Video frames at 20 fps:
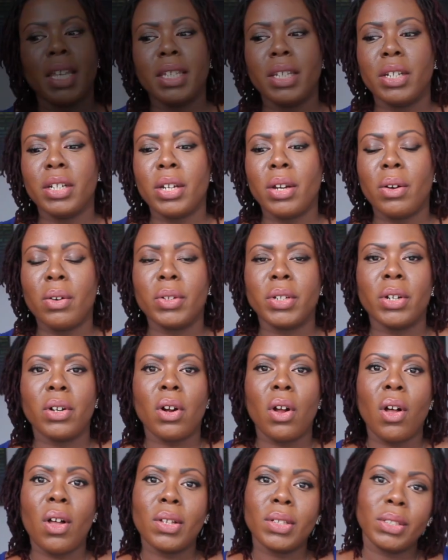
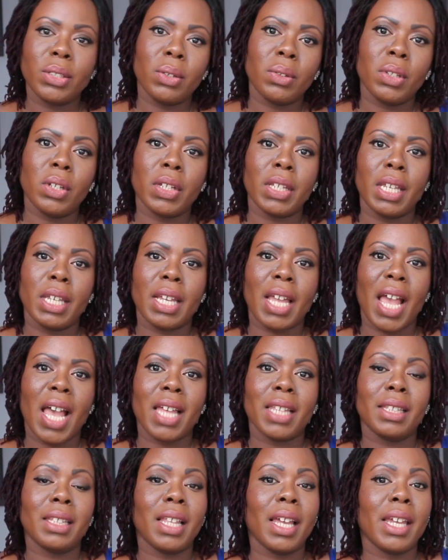You're also looking
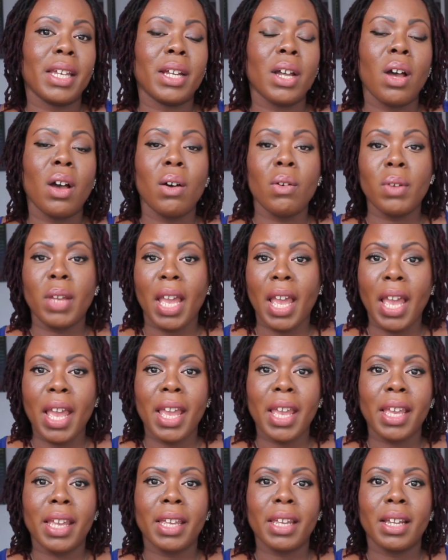at like,
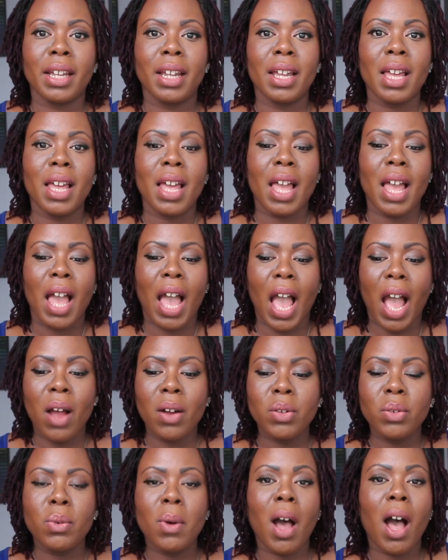okay,
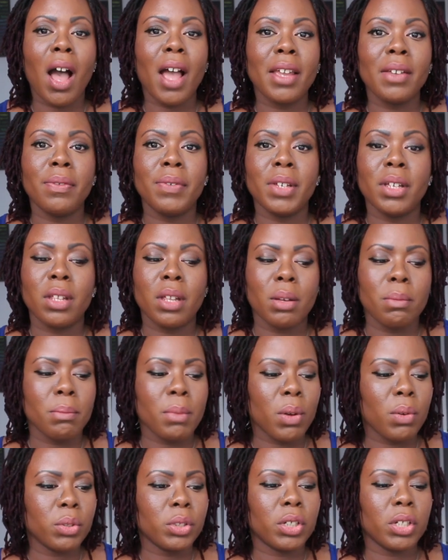how do I feel
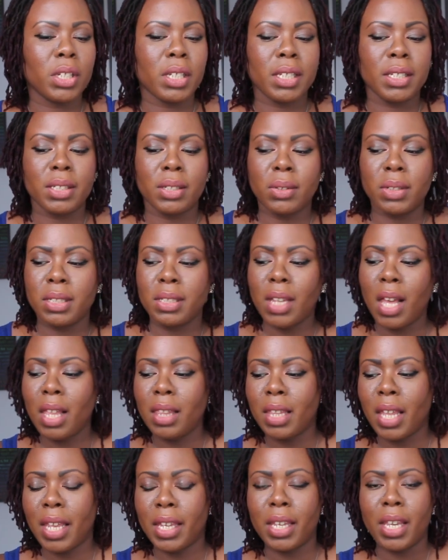emotionally? So it's
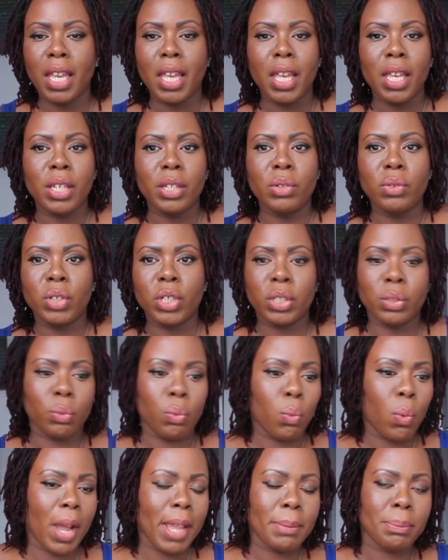not like you
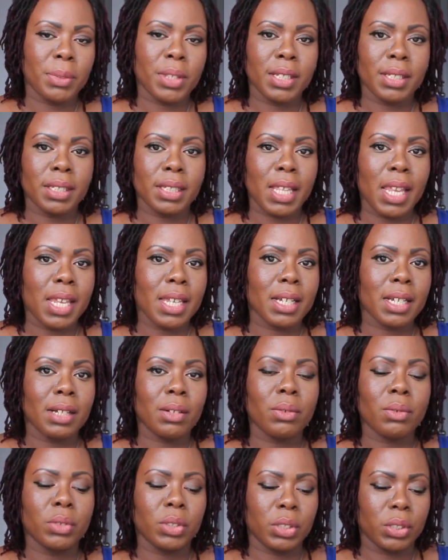just wipe the
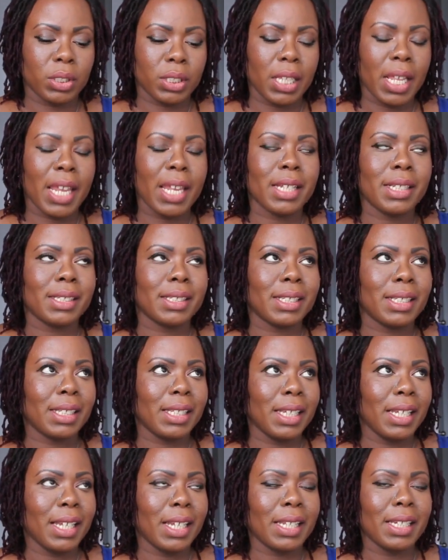slate
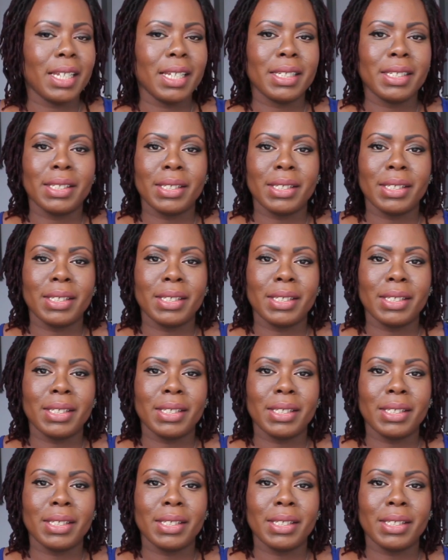clean,